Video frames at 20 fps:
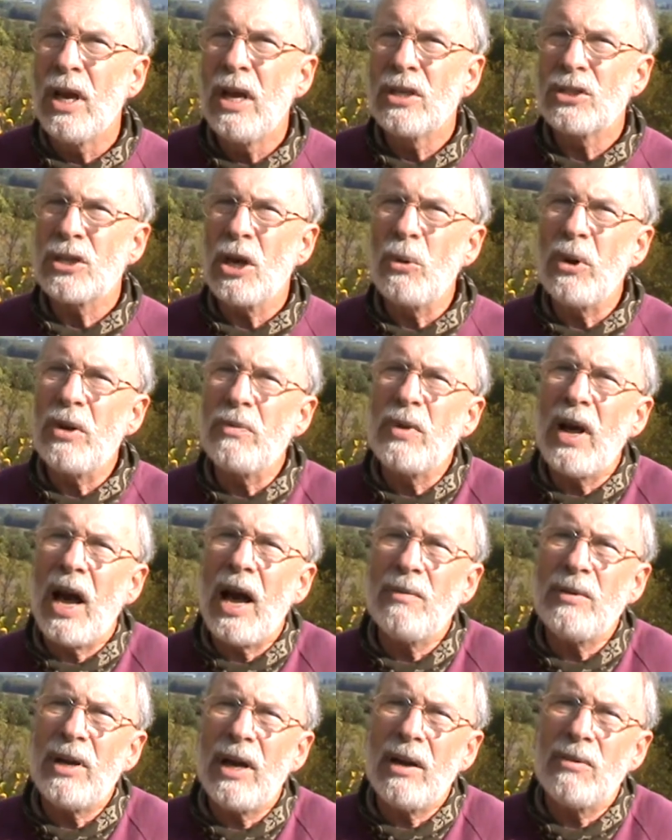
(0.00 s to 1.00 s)
So we now
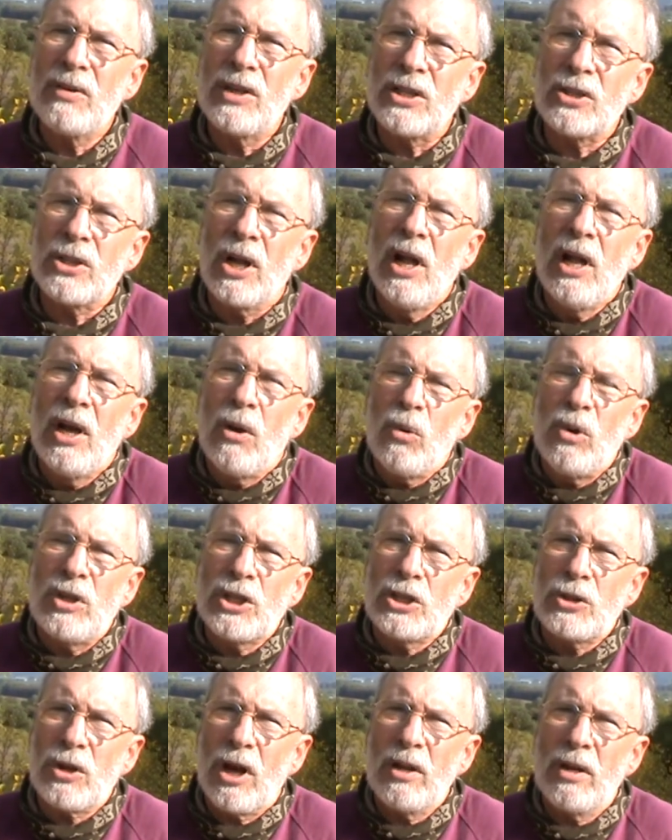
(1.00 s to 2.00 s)
have a list which
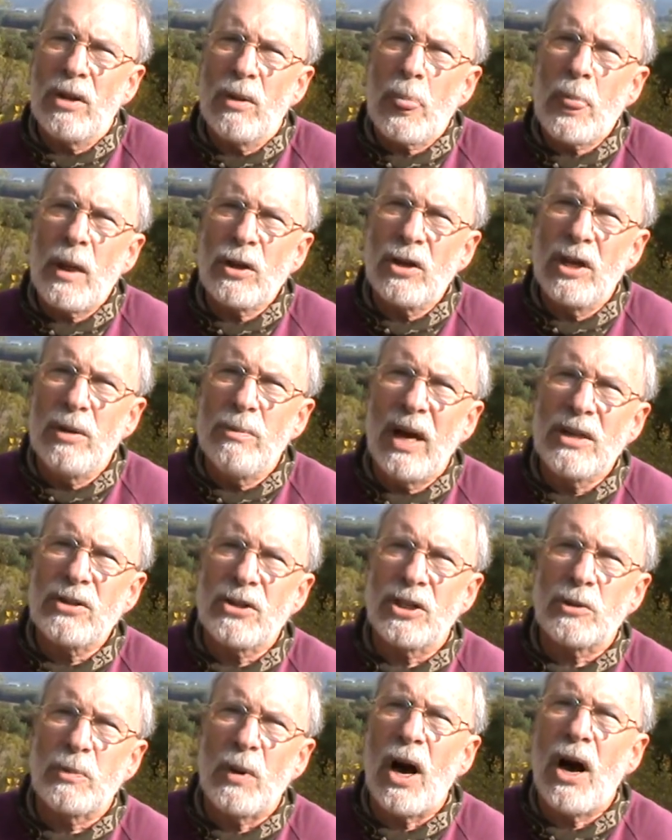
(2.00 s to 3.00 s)
is not only
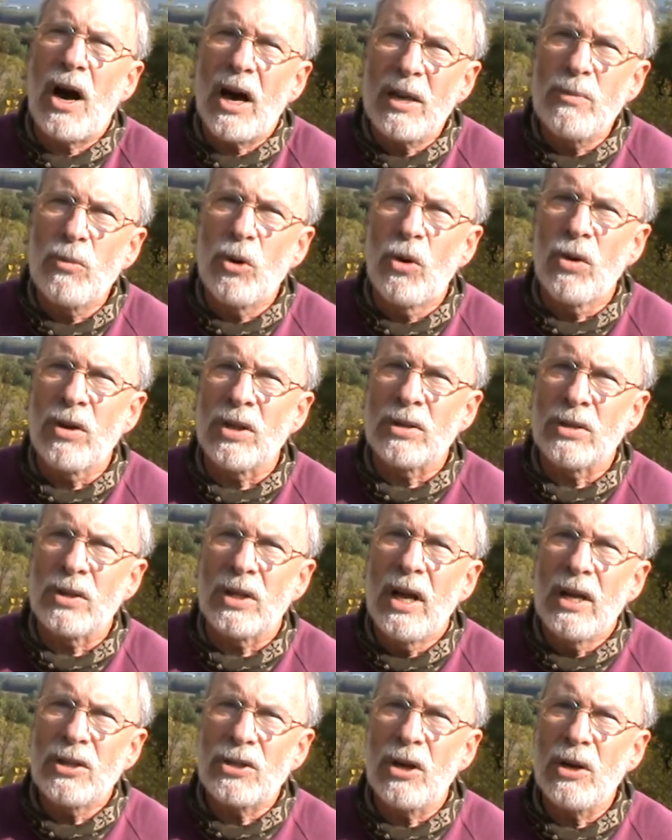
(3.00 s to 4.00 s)
mountainous but high moorland,
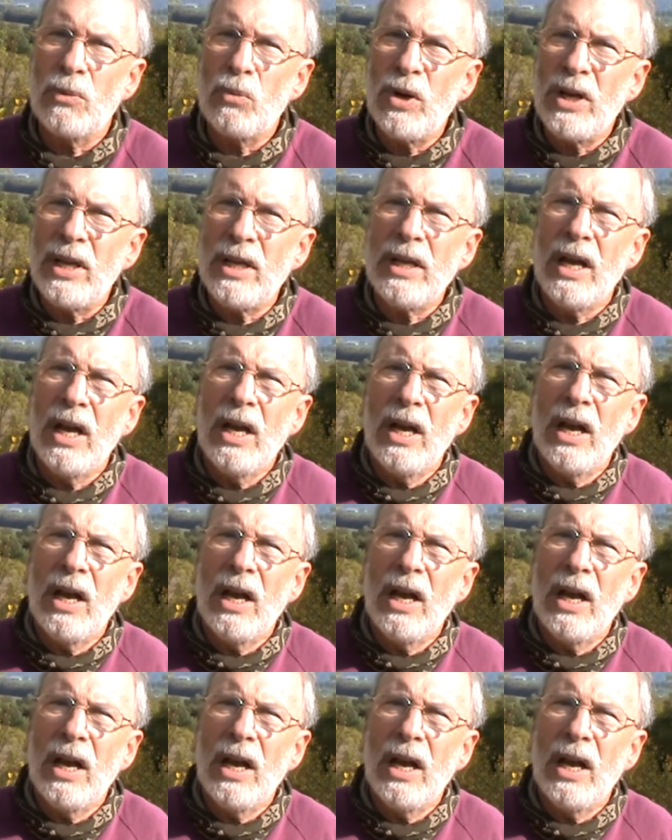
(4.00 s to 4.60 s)
so it really